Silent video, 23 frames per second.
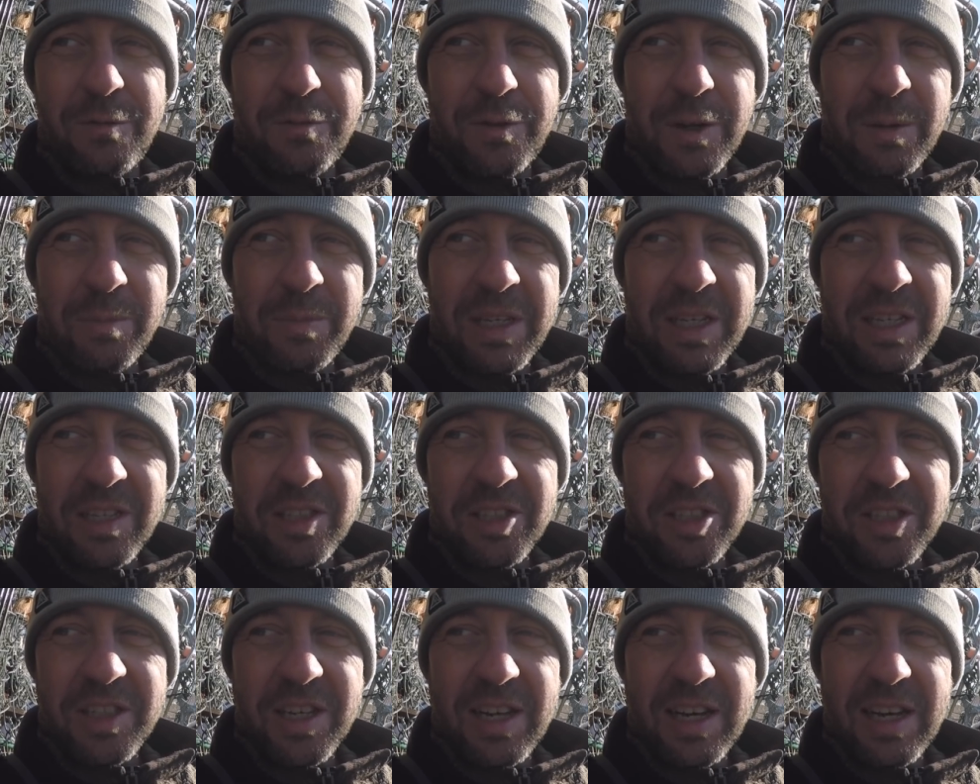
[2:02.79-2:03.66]
from the
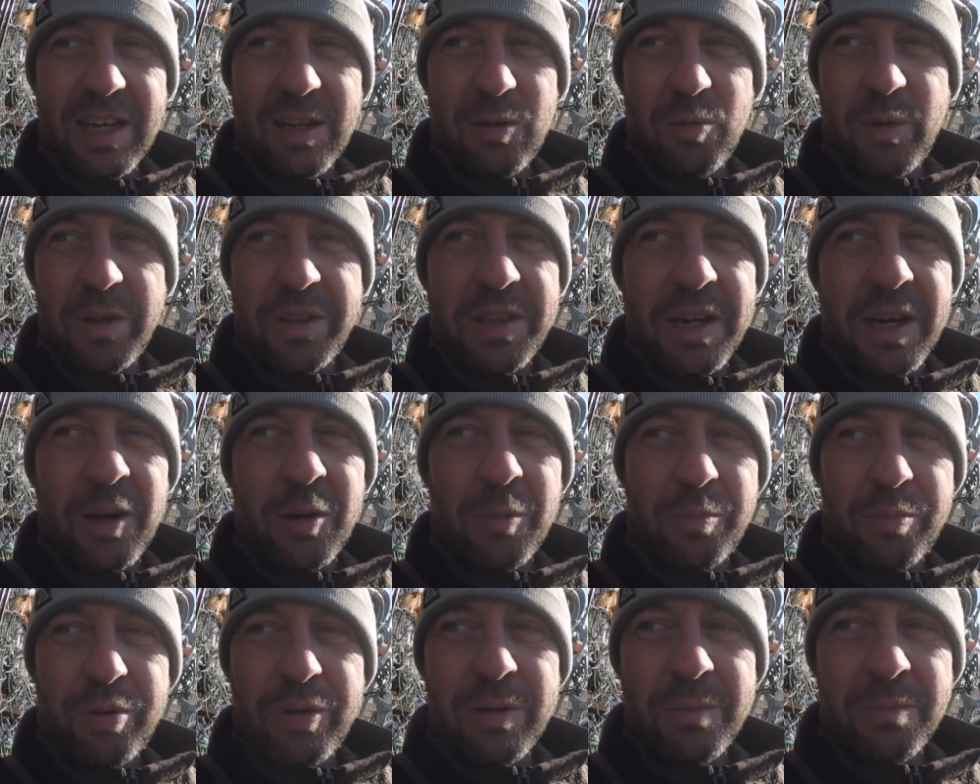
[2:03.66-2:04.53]
inside
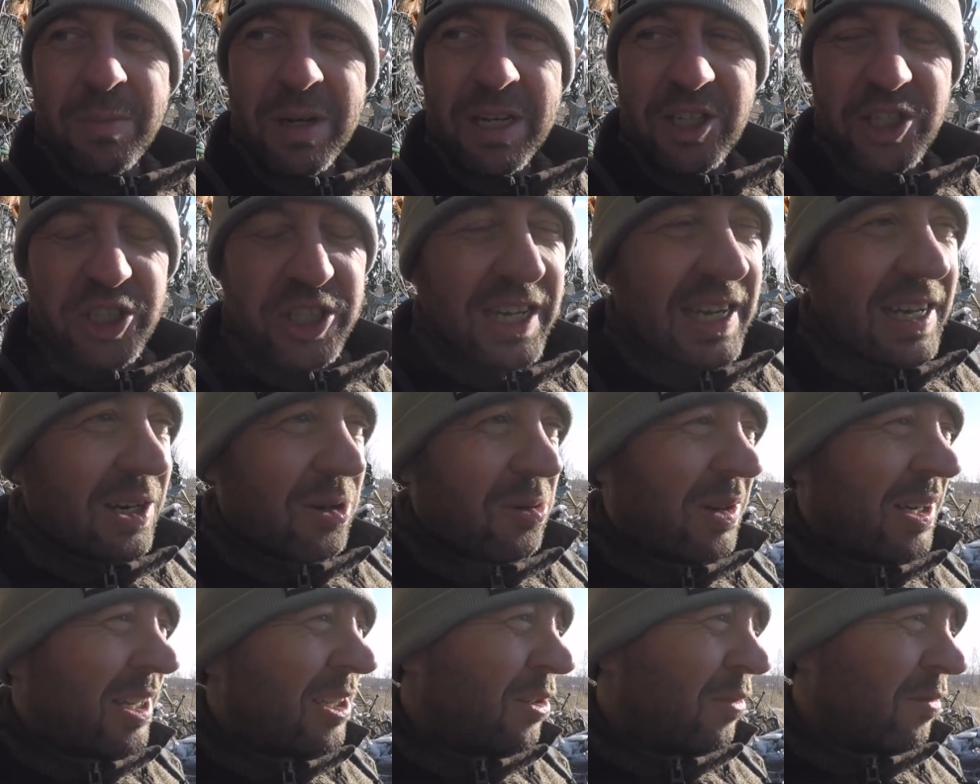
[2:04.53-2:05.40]
without putting my
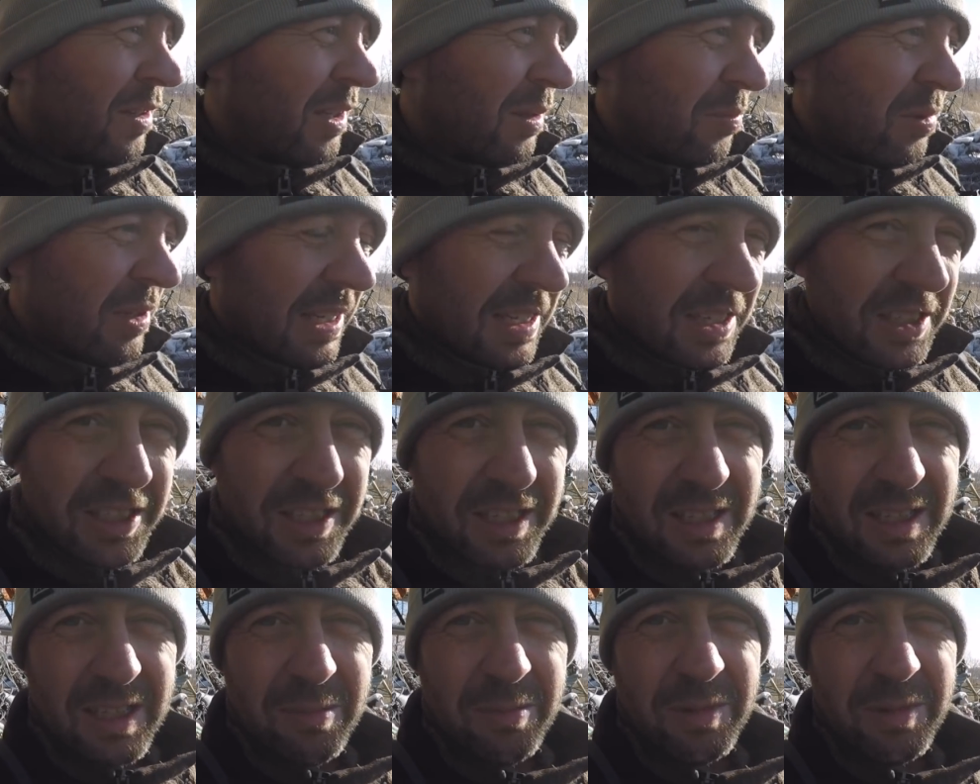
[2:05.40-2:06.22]
shadow all over the place.